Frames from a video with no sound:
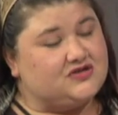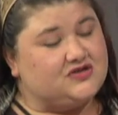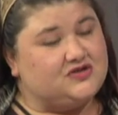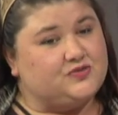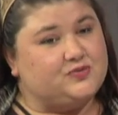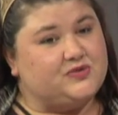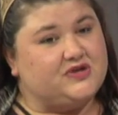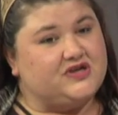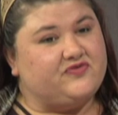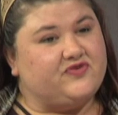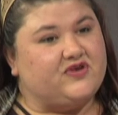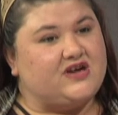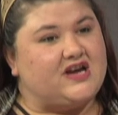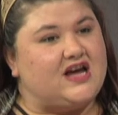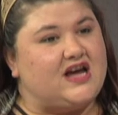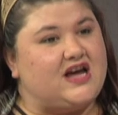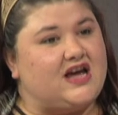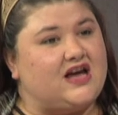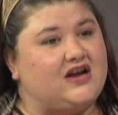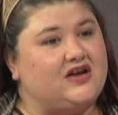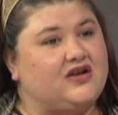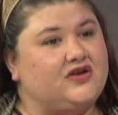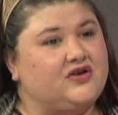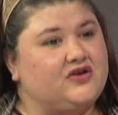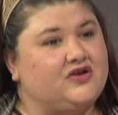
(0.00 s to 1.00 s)
You even
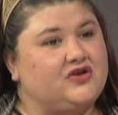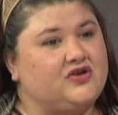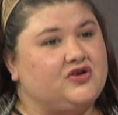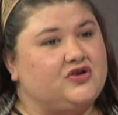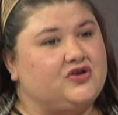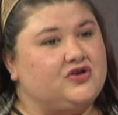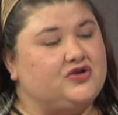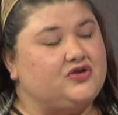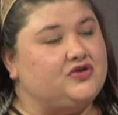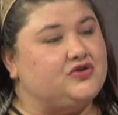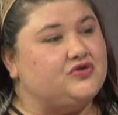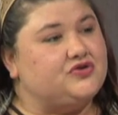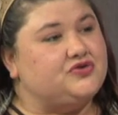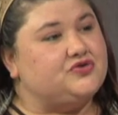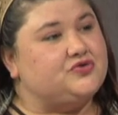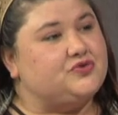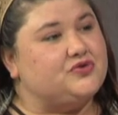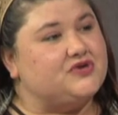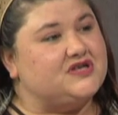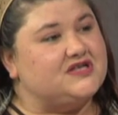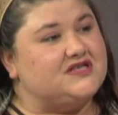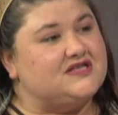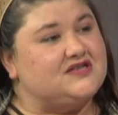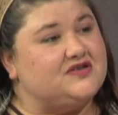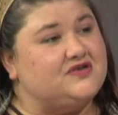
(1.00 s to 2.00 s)
had your
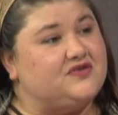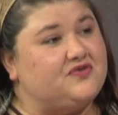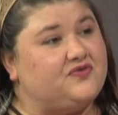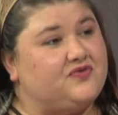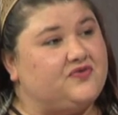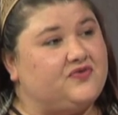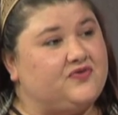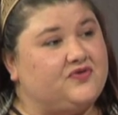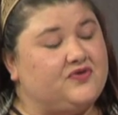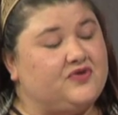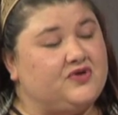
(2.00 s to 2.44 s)
choice of